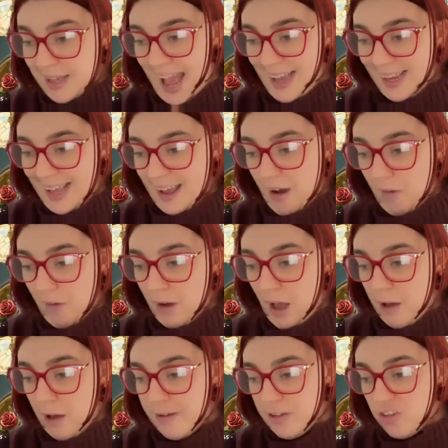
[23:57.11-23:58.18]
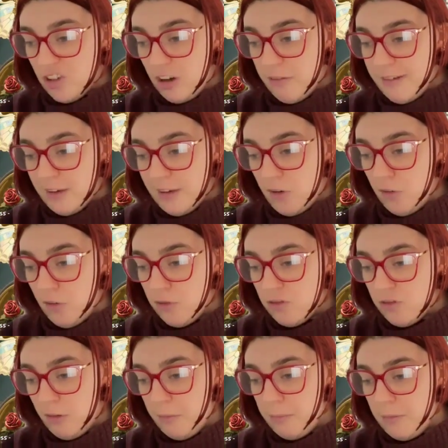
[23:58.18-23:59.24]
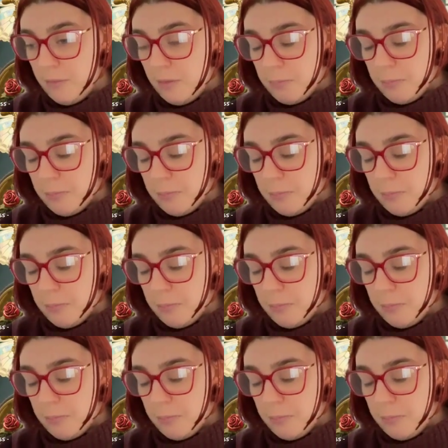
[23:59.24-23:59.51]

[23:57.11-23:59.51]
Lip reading: Denny on her enduring cultural